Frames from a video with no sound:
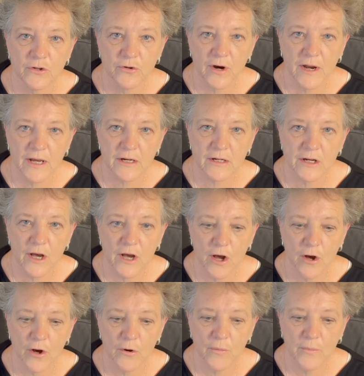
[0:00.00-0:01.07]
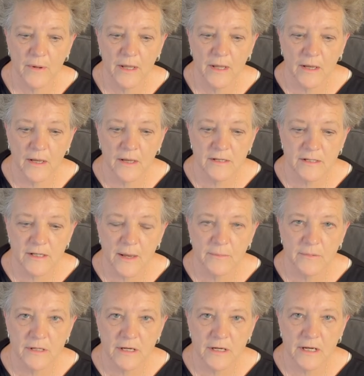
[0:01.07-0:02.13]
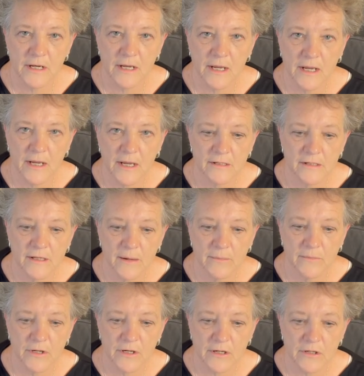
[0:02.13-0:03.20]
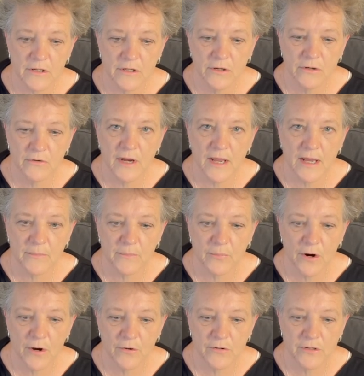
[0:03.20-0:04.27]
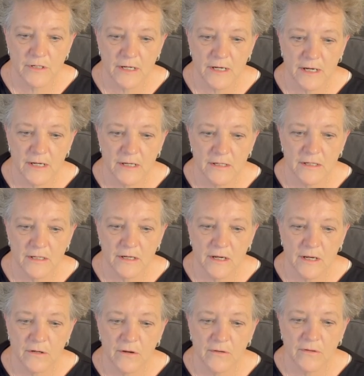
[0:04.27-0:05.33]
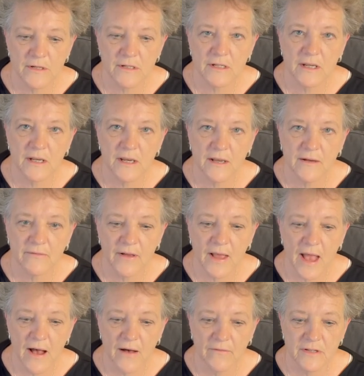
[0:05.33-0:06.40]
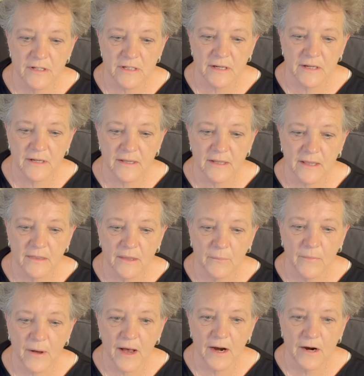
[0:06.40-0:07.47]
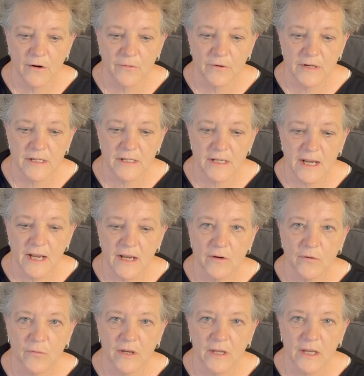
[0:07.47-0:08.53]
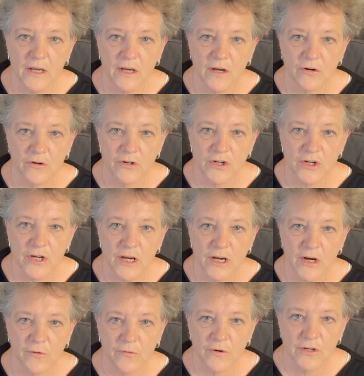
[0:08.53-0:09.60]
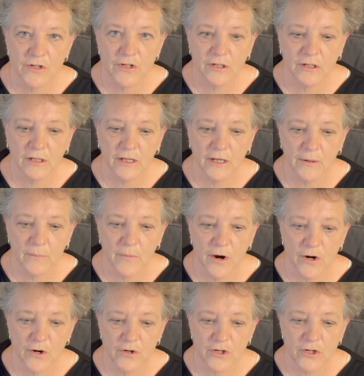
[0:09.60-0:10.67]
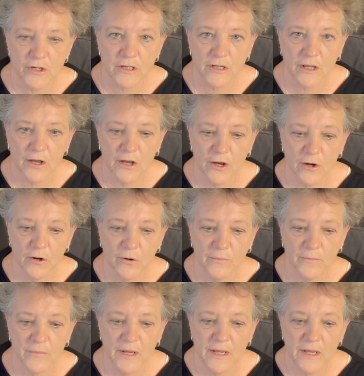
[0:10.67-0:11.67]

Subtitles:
direct home subsidy subject to net proceeds to the City of Galveston that the buyer received when he or she originally purchased the home.